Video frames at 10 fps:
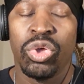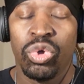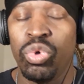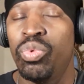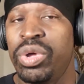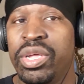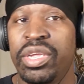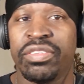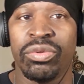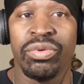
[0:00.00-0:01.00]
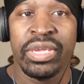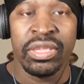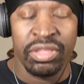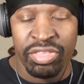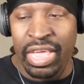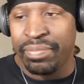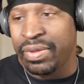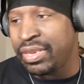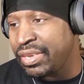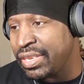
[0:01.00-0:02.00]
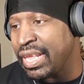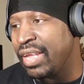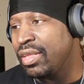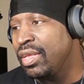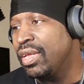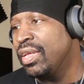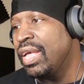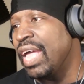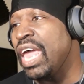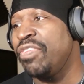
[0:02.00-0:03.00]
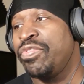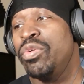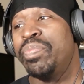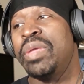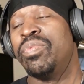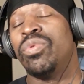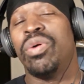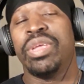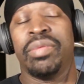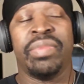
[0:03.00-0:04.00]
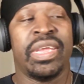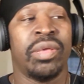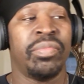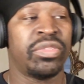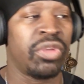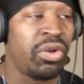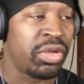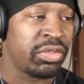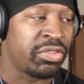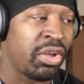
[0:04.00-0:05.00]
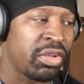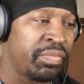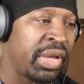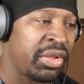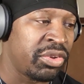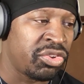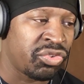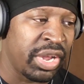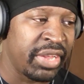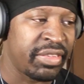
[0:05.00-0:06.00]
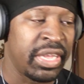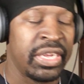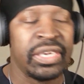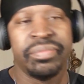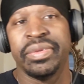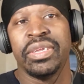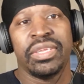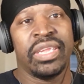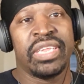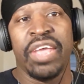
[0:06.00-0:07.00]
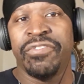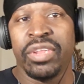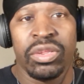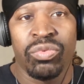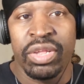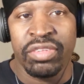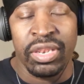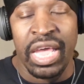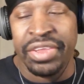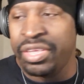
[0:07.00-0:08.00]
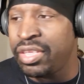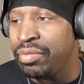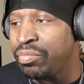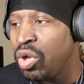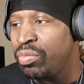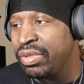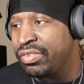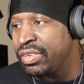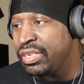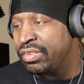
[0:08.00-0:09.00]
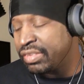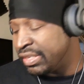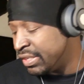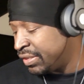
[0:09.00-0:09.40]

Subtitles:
Who is the champion of the night? I got a few people on here, man. I'm going to talk about and address. It definitely was a lot of good moments in this.